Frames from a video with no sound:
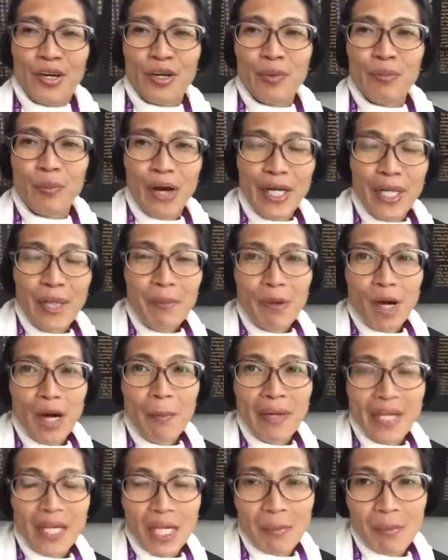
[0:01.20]
Good morning
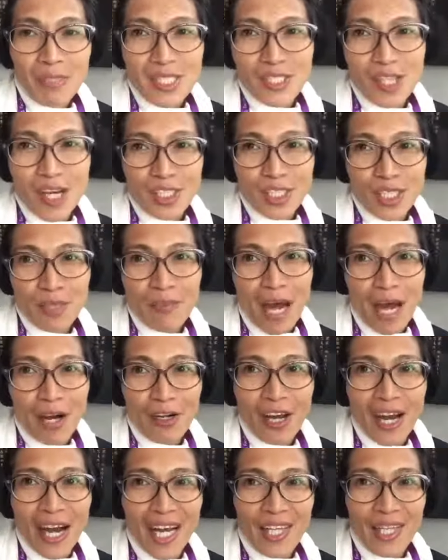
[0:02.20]
po, my name is Dr.
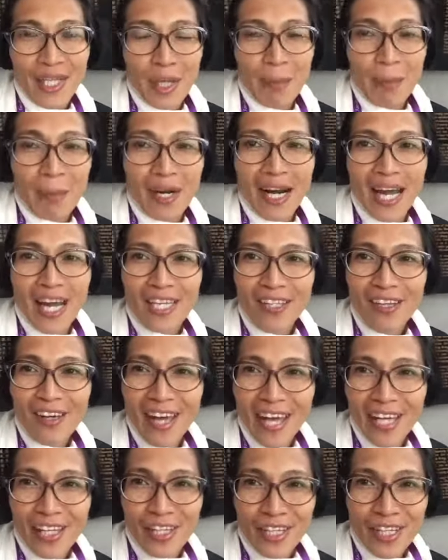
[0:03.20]
Mauro Alan Amparado
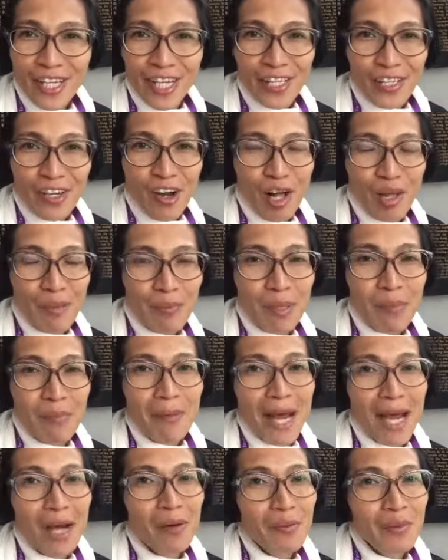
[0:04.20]
and you can call me
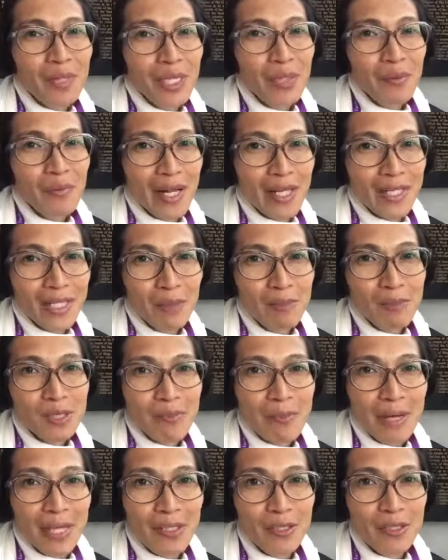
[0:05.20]
Maui. Welcome
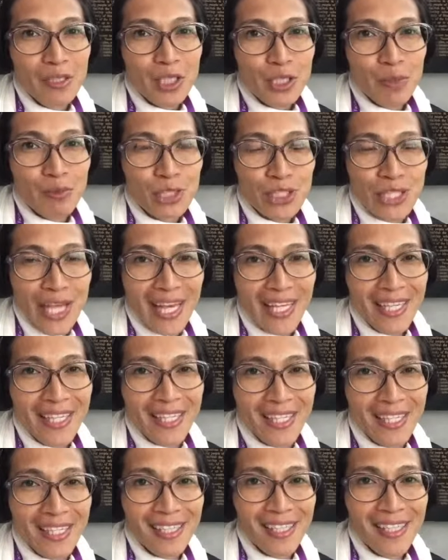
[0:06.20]
to my YouTube
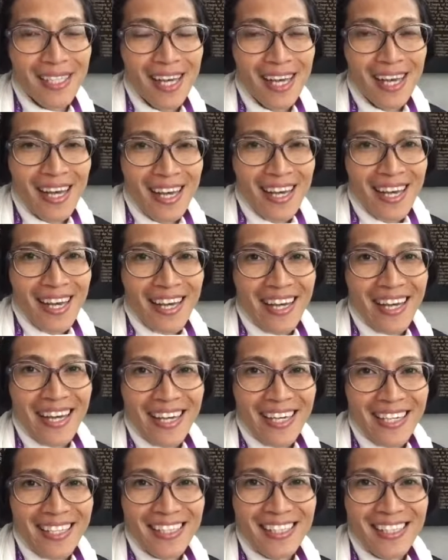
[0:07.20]
channel.
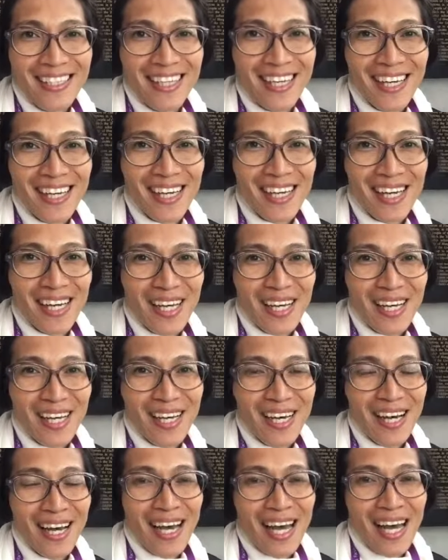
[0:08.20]
And
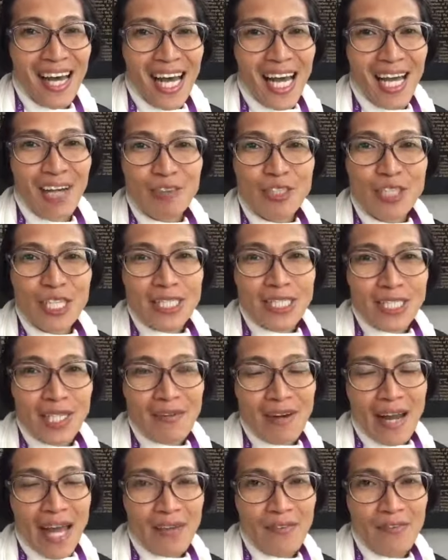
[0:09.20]
I've just
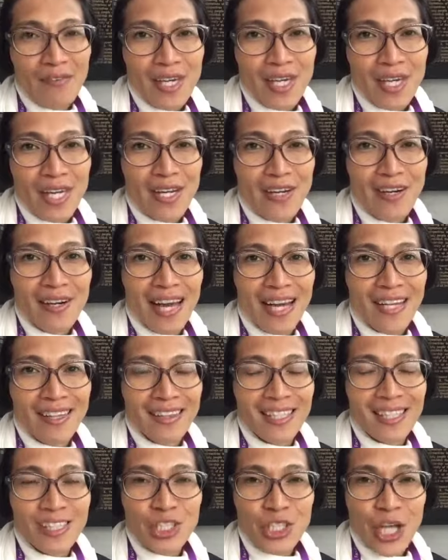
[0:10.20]
arrived here at
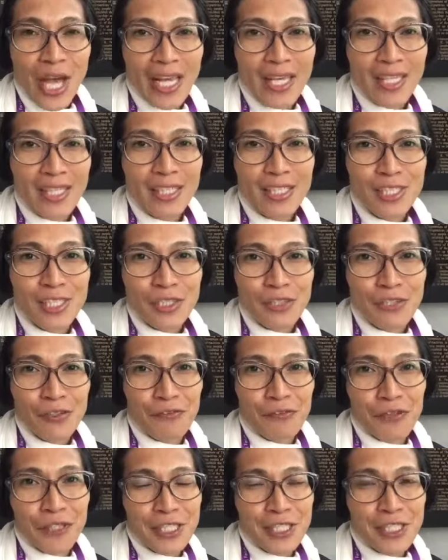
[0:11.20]
the Chinese
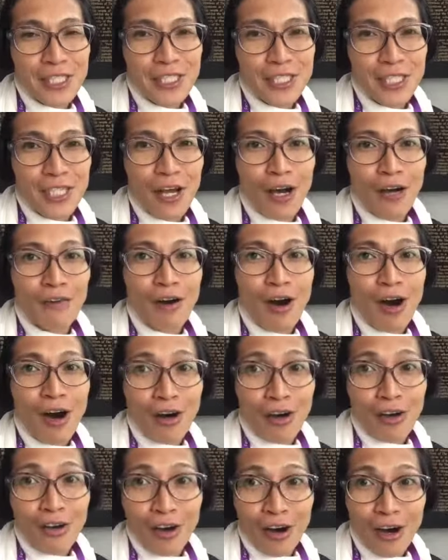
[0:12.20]
University of
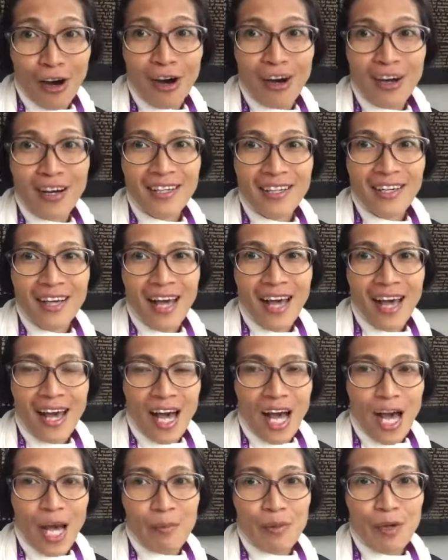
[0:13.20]
Hong Kong.
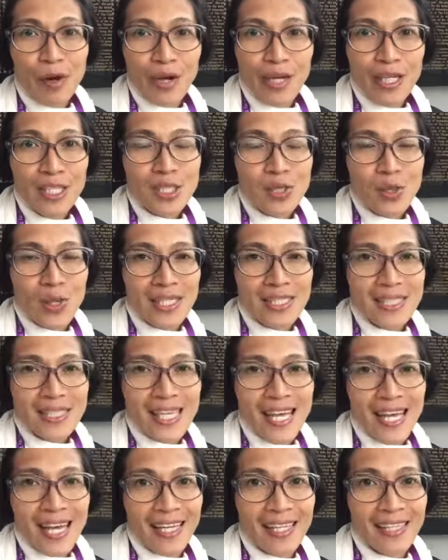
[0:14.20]
I'm going to
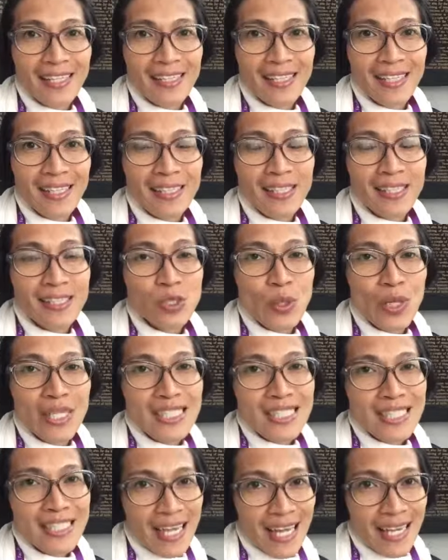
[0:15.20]
attend the
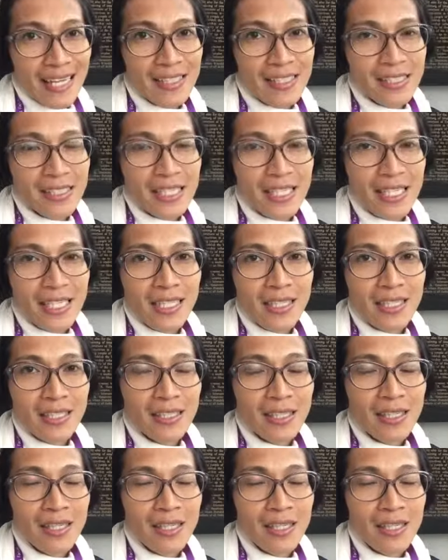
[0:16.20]
2019